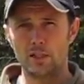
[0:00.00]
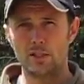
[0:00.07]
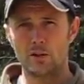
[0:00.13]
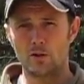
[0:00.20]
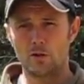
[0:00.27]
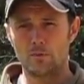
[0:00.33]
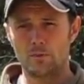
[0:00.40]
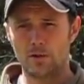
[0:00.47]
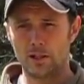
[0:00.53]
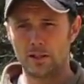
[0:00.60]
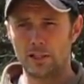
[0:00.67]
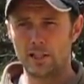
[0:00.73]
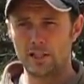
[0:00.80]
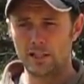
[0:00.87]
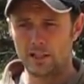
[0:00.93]
So I
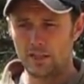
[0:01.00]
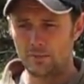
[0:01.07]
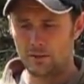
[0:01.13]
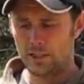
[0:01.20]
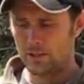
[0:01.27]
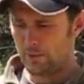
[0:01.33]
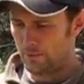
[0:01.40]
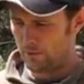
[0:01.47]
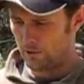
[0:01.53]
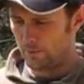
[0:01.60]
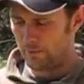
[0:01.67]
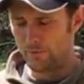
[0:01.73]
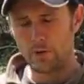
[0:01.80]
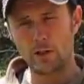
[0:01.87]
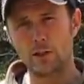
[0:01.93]
think people are going
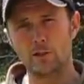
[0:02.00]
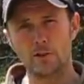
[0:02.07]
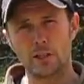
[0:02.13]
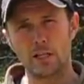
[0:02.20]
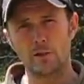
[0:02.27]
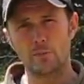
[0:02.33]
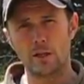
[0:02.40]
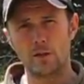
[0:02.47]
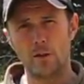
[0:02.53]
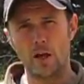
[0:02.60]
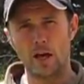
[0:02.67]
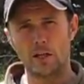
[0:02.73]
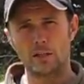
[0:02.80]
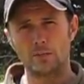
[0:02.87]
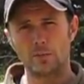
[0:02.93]
to be very entertained by
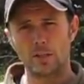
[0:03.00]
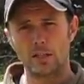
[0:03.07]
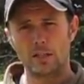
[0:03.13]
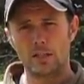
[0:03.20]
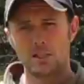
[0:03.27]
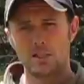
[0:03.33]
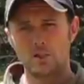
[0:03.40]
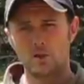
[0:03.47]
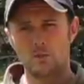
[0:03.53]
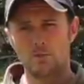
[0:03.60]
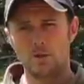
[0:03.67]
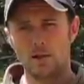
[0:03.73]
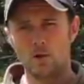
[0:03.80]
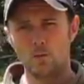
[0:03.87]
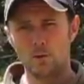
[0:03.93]
that. So
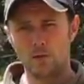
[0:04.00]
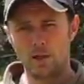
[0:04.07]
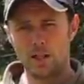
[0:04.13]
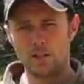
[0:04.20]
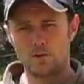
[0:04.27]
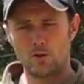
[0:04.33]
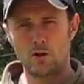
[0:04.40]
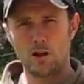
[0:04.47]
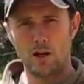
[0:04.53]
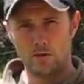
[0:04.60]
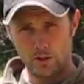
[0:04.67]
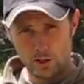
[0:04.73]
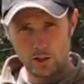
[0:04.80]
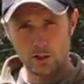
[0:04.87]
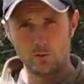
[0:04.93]
I hope you guys are all
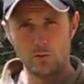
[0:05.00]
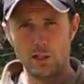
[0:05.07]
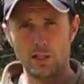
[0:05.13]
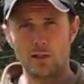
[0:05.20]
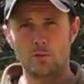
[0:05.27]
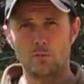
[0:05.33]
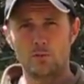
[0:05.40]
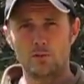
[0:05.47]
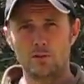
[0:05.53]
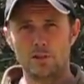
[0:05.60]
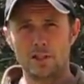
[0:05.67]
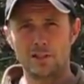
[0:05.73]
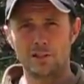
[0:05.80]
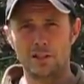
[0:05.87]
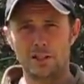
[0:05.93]
having a good week, and we'll
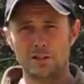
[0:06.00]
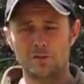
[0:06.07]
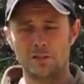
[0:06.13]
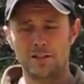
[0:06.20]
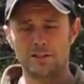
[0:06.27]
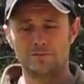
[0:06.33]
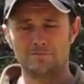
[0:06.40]
see you next week.